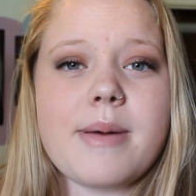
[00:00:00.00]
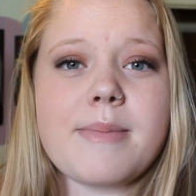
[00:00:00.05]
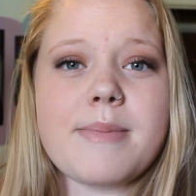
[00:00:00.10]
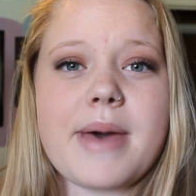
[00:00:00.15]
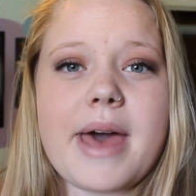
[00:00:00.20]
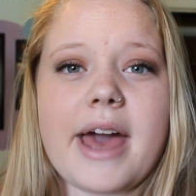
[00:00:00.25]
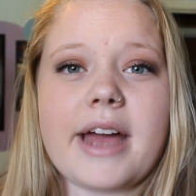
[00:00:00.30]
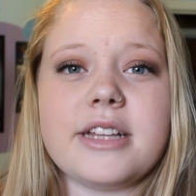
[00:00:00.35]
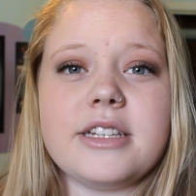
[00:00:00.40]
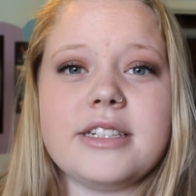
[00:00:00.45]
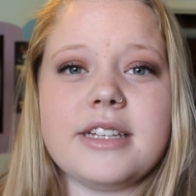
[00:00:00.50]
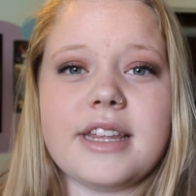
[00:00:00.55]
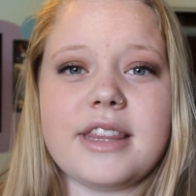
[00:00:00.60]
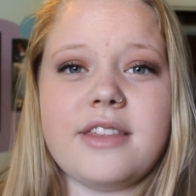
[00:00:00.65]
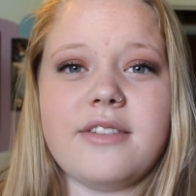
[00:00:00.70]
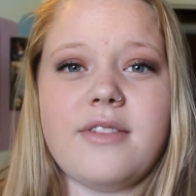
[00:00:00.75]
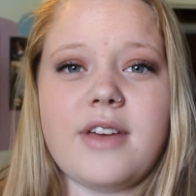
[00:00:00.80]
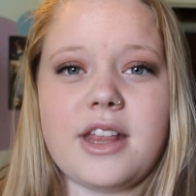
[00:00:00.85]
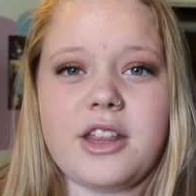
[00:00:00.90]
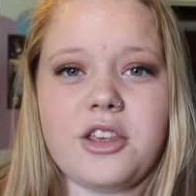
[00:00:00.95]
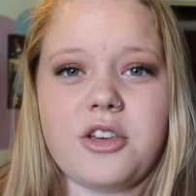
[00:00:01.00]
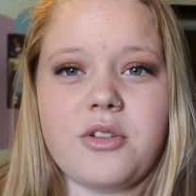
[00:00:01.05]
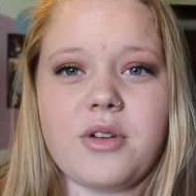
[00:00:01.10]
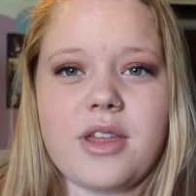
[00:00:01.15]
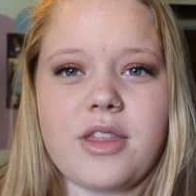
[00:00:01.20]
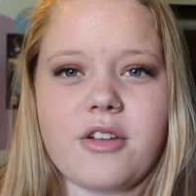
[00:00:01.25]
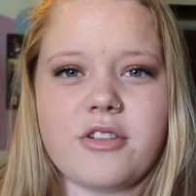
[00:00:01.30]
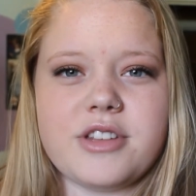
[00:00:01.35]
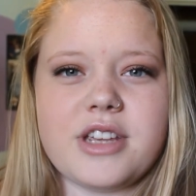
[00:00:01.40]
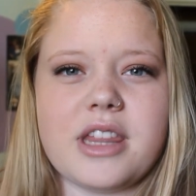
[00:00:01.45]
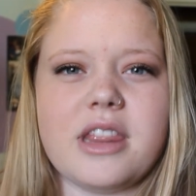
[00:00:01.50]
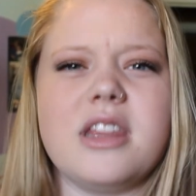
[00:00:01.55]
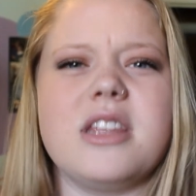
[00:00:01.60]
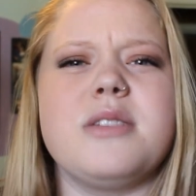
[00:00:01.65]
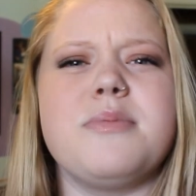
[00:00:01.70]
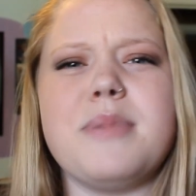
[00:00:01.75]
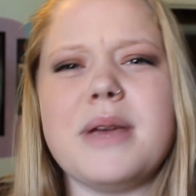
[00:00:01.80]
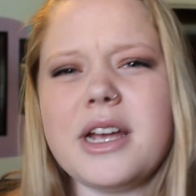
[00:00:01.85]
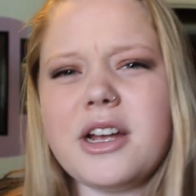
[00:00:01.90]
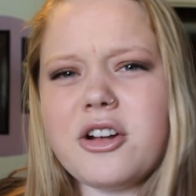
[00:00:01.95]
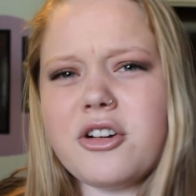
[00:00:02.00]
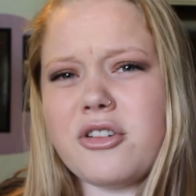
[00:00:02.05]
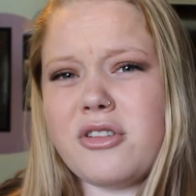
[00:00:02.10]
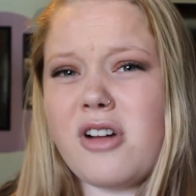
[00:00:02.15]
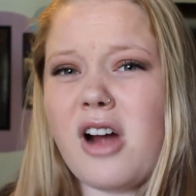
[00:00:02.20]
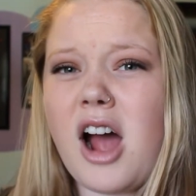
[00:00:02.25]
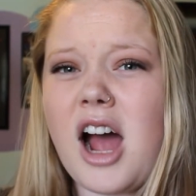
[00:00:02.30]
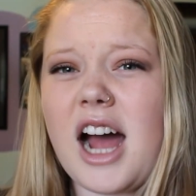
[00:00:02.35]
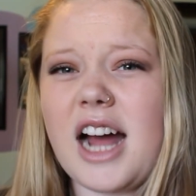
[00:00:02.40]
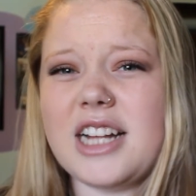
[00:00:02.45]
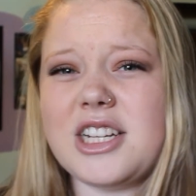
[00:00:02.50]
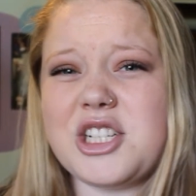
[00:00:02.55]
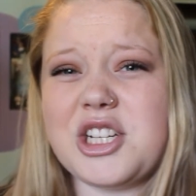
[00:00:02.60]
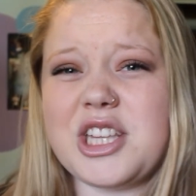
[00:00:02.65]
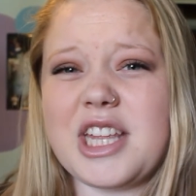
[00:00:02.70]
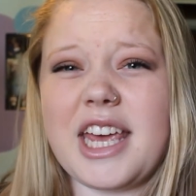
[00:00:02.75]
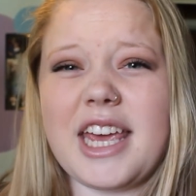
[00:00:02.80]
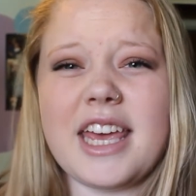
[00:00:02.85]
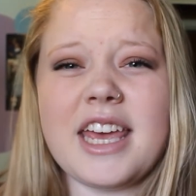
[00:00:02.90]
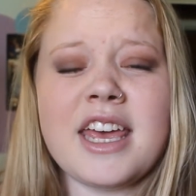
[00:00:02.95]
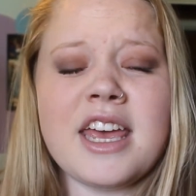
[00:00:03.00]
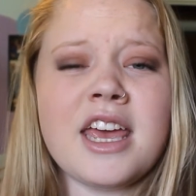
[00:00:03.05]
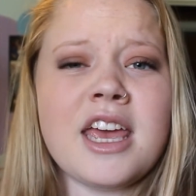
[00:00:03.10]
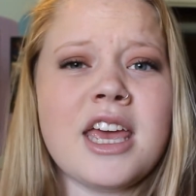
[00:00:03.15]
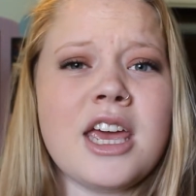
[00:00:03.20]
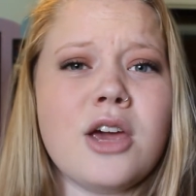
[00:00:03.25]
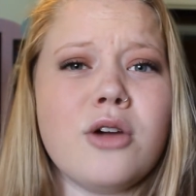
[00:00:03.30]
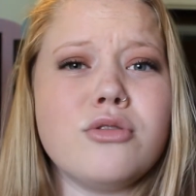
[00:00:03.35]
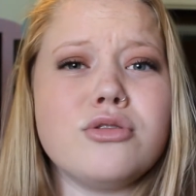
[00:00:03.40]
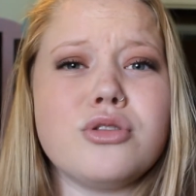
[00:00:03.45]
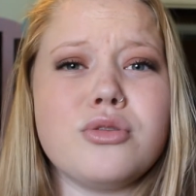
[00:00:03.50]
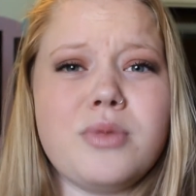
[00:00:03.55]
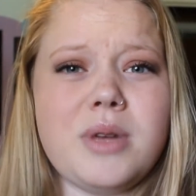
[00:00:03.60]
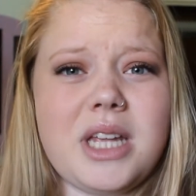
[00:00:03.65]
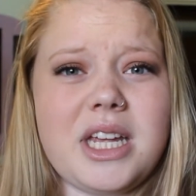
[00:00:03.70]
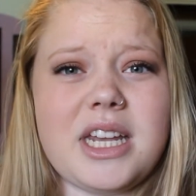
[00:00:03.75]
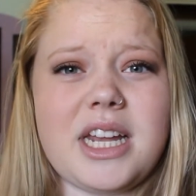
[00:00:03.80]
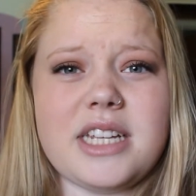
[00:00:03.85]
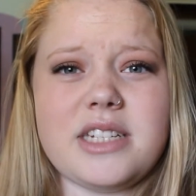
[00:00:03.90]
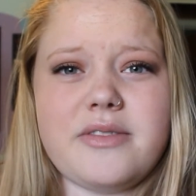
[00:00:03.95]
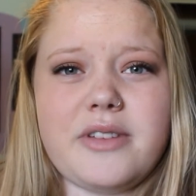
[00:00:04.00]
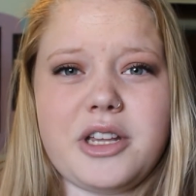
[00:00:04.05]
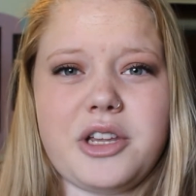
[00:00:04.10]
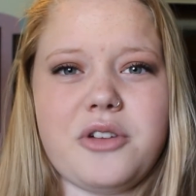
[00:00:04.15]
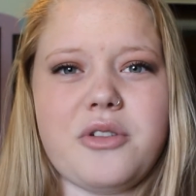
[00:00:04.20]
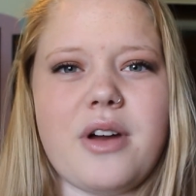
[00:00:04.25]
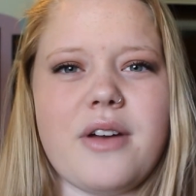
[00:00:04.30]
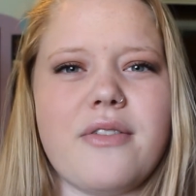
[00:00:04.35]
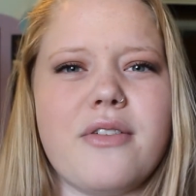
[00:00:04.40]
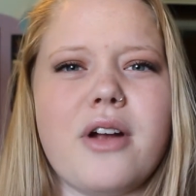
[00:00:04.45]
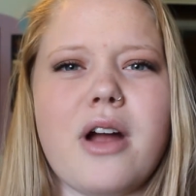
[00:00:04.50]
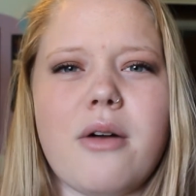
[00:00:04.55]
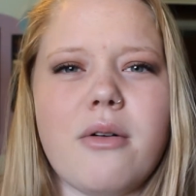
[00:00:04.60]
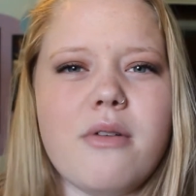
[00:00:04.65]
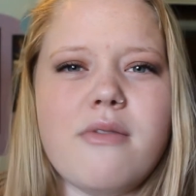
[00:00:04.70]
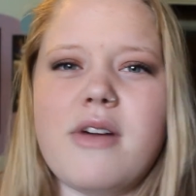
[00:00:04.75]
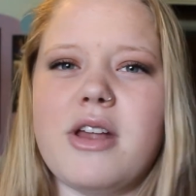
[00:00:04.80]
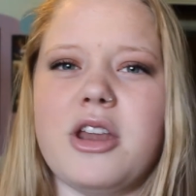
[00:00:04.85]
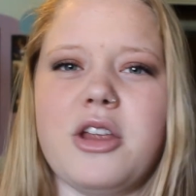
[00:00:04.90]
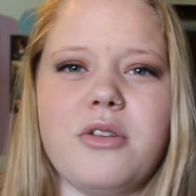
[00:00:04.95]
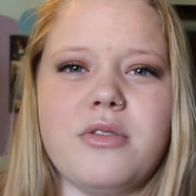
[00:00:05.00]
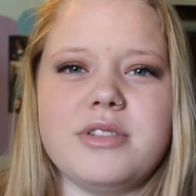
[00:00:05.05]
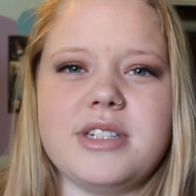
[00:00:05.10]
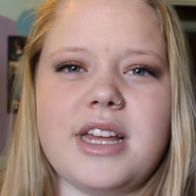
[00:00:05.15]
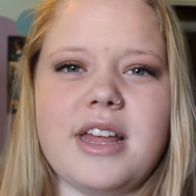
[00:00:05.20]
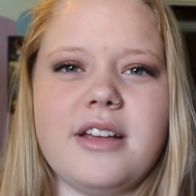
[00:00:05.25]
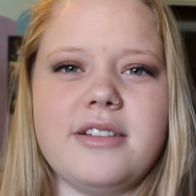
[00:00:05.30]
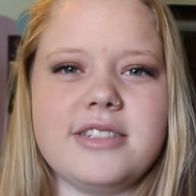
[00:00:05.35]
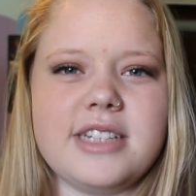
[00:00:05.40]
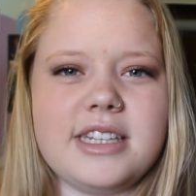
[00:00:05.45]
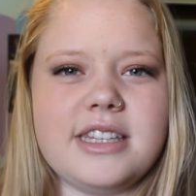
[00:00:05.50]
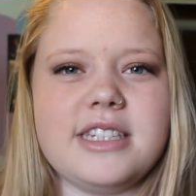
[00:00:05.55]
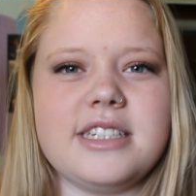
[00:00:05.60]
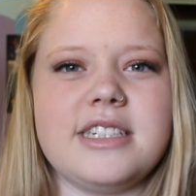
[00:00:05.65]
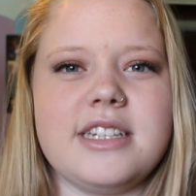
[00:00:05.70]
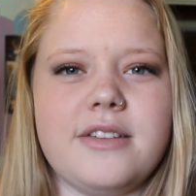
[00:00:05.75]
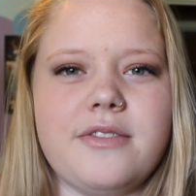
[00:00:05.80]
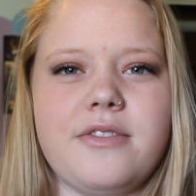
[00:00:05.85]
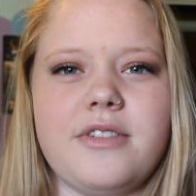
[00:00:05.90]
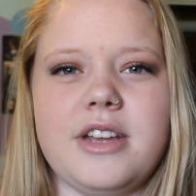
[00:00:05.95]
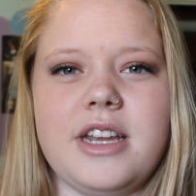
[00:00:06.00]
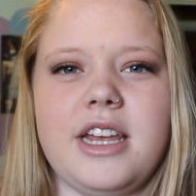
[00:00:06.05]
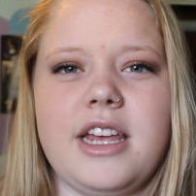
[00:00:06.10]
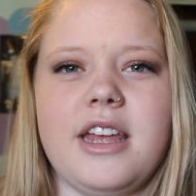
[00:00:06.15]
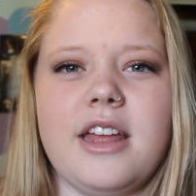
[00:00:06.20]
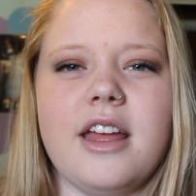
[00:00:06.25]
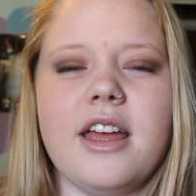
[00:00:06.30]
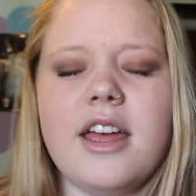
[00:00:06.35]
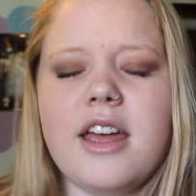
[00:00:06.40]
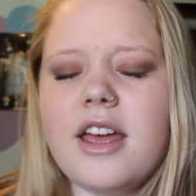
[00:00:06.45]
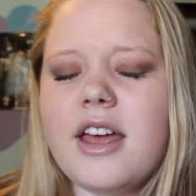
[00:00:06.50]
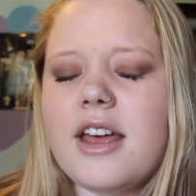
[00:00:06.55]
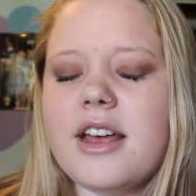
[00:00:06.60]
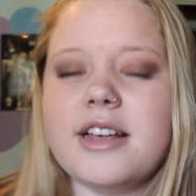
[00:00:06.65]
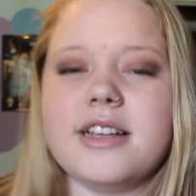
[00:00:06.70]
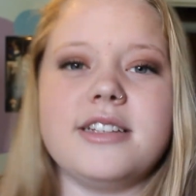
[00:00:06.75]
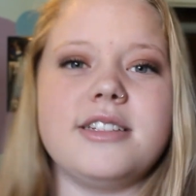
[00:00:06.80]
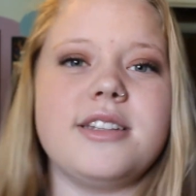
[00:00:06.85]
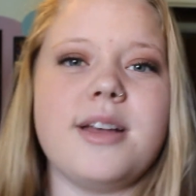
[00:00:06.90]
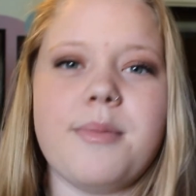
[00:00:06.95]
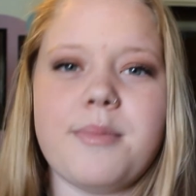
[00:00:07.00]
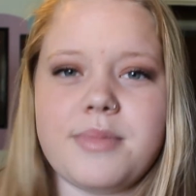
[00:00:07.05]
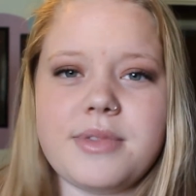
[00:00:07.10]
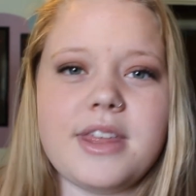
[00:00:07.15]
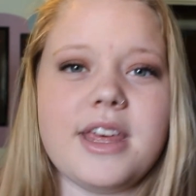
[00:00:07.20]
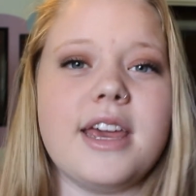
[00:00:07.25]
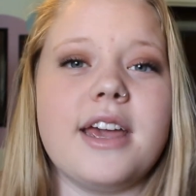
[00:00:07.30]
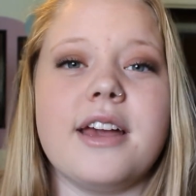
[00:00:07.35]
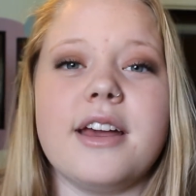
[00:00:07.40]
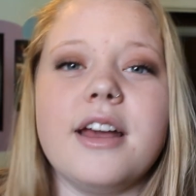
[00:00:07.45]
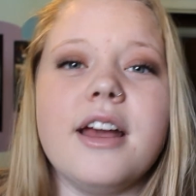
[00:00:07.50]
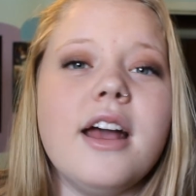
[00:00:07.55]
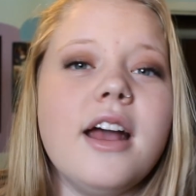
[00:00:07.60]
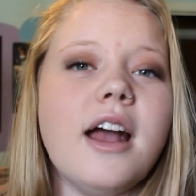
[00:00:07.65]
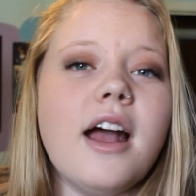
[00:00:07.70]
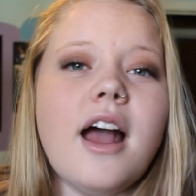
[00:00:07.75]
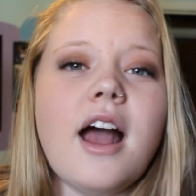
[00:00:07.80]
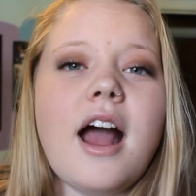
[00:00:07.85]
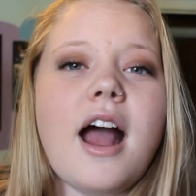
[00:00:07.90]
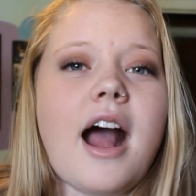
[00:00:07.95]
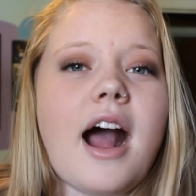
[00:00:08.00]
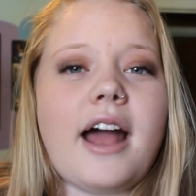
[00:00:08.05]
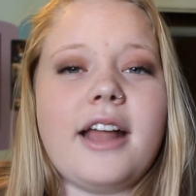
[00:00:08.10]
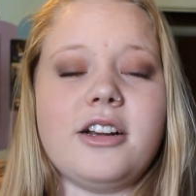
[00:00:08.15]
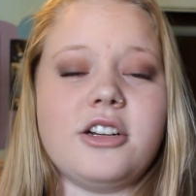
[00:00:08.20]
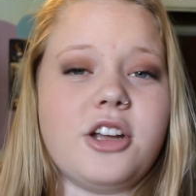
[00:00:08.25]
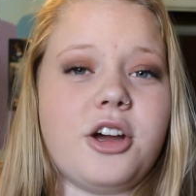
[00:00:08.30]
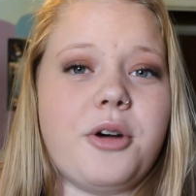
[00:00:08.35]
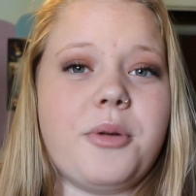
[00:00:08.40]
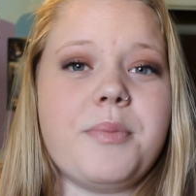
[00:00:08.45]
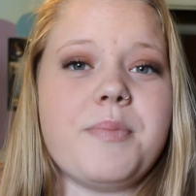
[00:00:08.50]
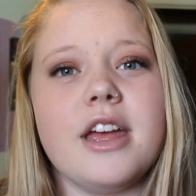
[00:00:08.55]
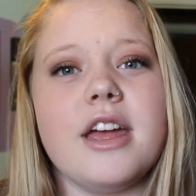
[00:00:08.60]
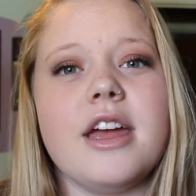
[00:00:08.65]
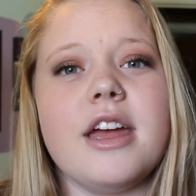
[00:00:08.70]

back to like the venue, and there was like this big garage, and like it was a really nice venue. I forgot what venue it was at. It was like the Symphony something, I don't know.